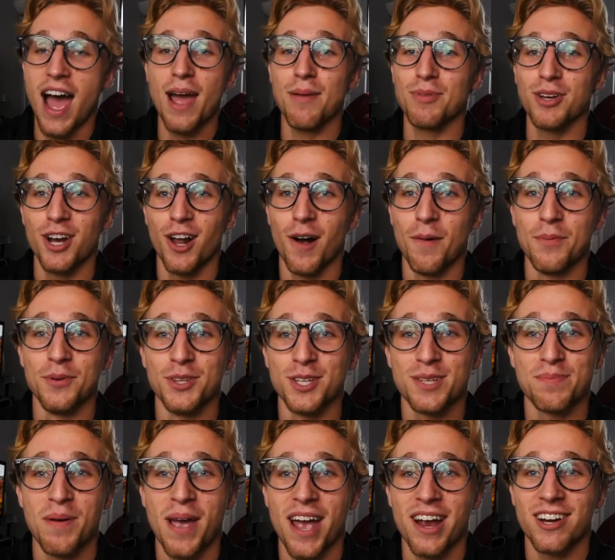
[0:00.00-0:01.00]
I'm gonna open
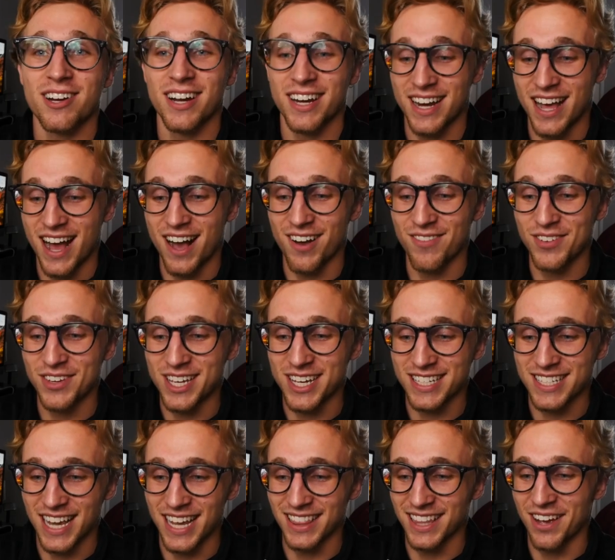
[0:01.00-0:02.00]
this pack right now
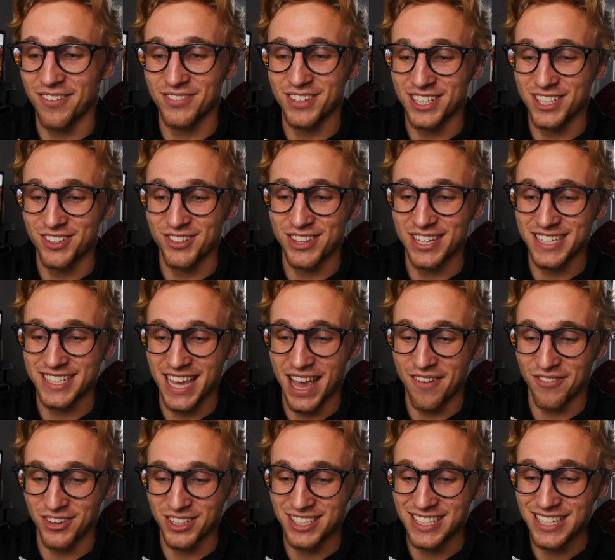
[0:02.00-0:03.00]
because I love to do this
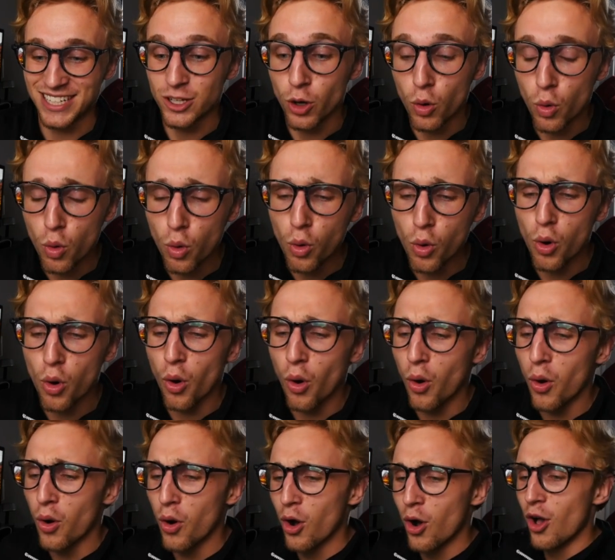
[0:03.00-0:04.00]
every single,
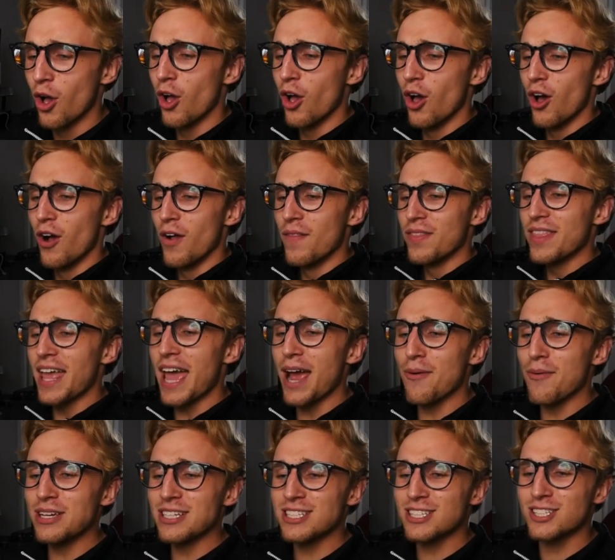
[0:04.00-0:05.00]
oh!
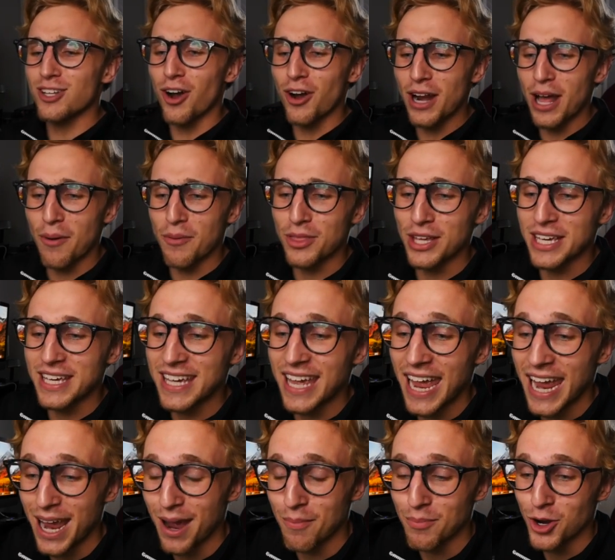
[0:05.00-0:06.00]
And we start out with a
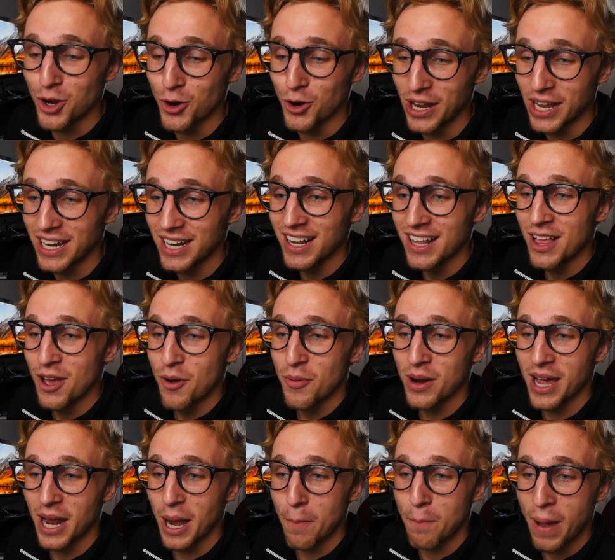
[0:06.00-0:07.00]
Cam Newton.
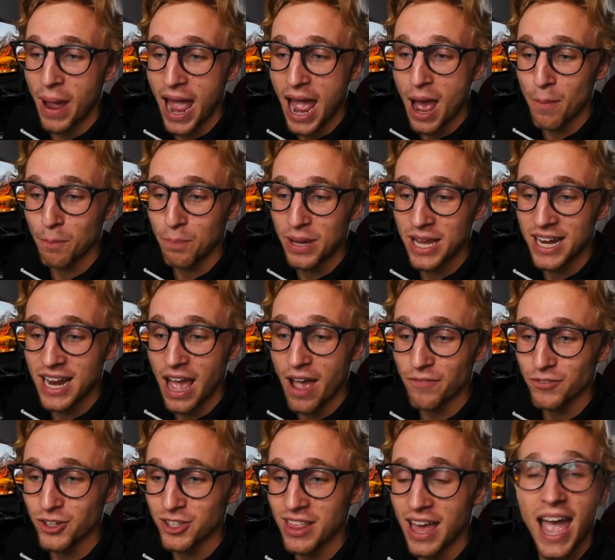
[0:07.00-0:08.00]
We got a Pat Pete
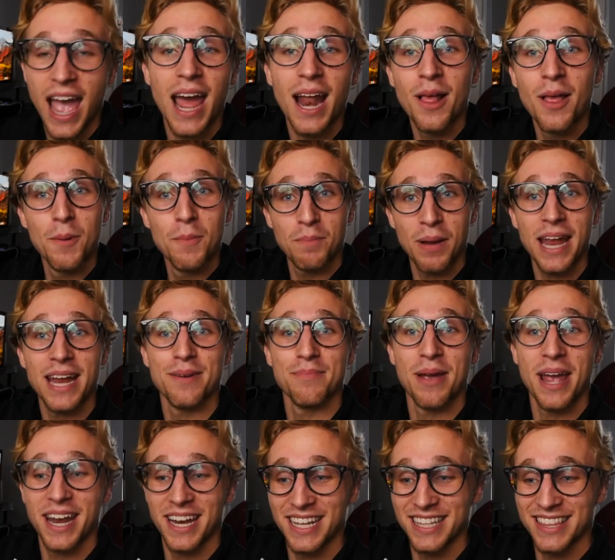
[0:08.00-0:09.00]
after that. Peyton
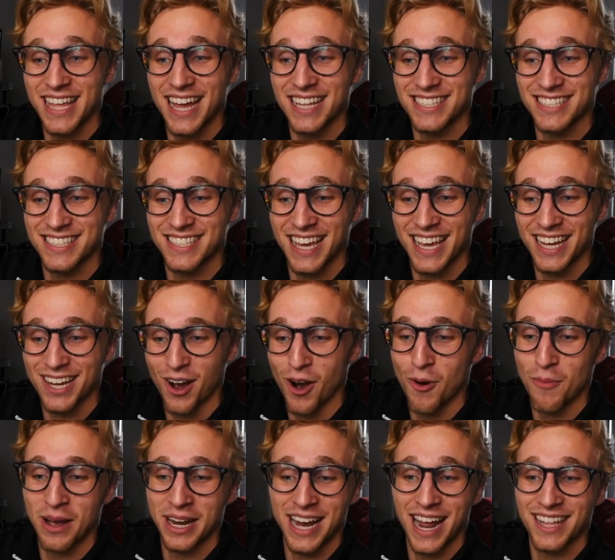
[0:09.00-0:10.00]
Manning, that's sick.
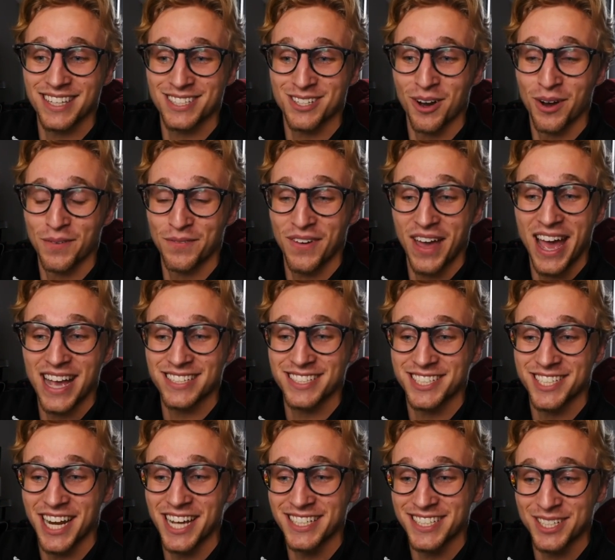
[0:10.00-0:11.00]
Oh my god, it's going
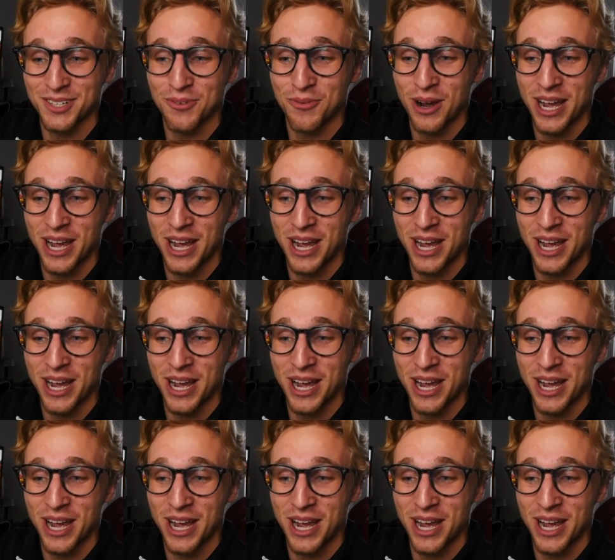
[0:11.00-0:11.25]
fast. Jason